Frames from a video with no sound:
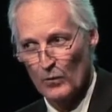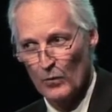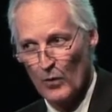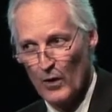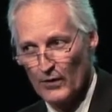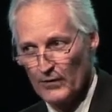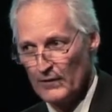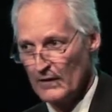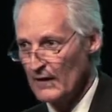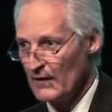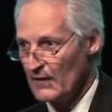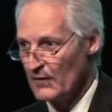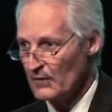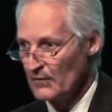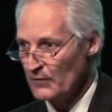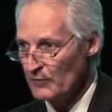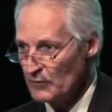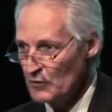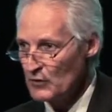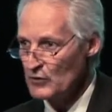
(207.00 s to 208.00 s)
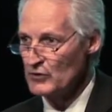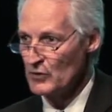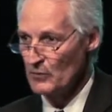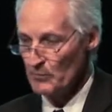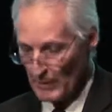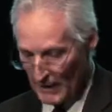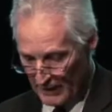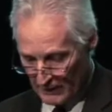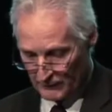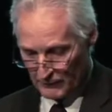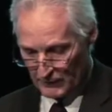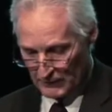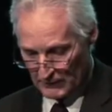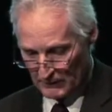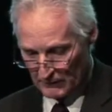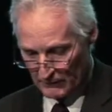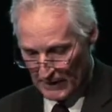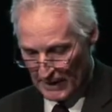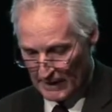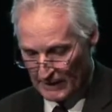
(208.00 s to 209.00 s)
what are the future
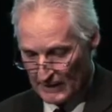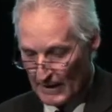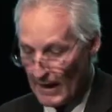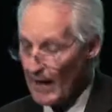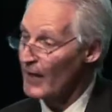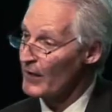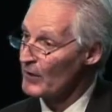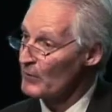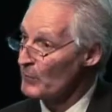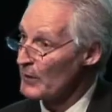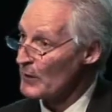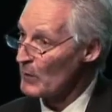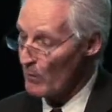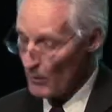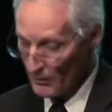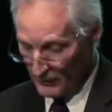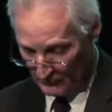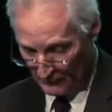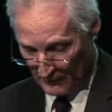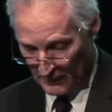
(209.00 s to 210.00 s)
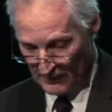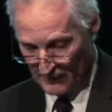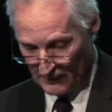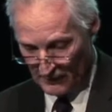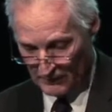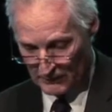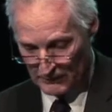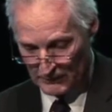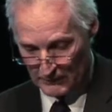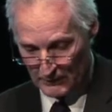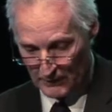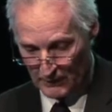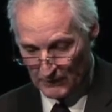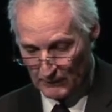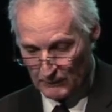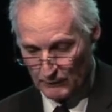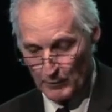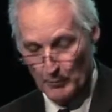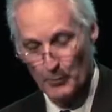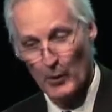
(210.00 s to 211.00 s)
benefits of that, and how can we quantify those so
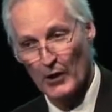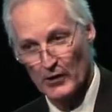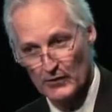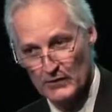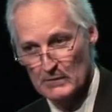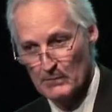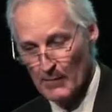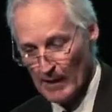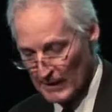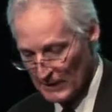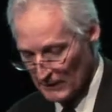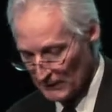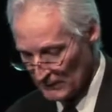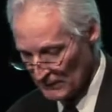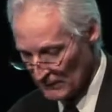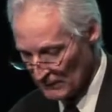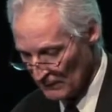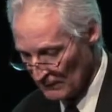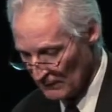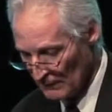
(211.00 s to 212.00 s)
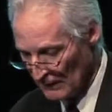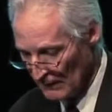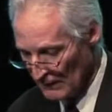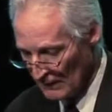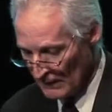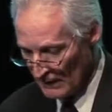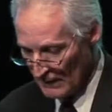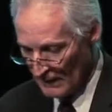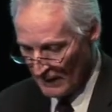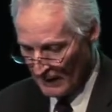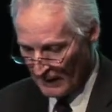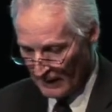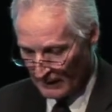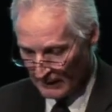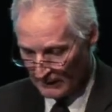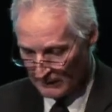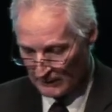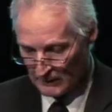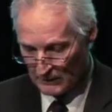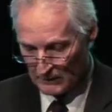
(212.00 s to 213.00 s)
that policymakers
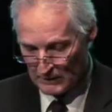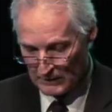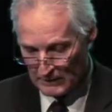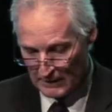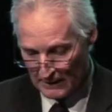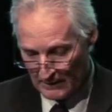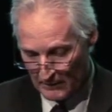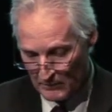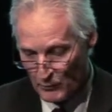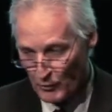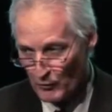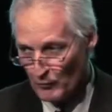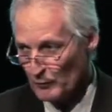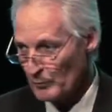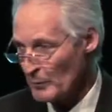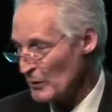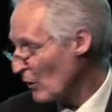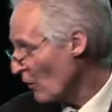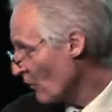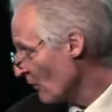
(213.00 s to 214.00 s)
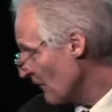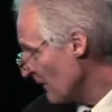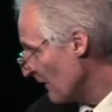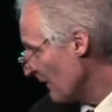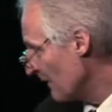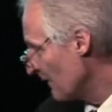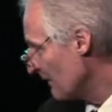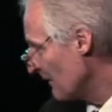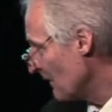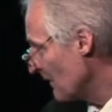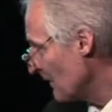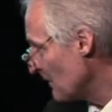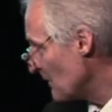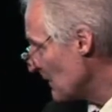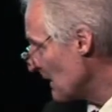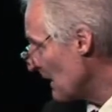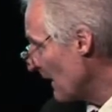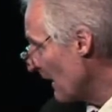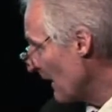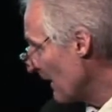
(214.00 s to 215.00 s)
can move beyond their
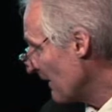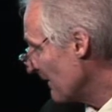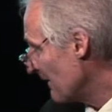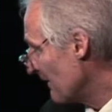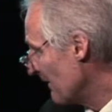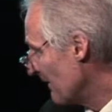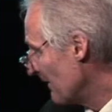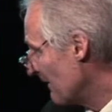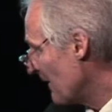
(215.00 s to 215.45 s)
DNA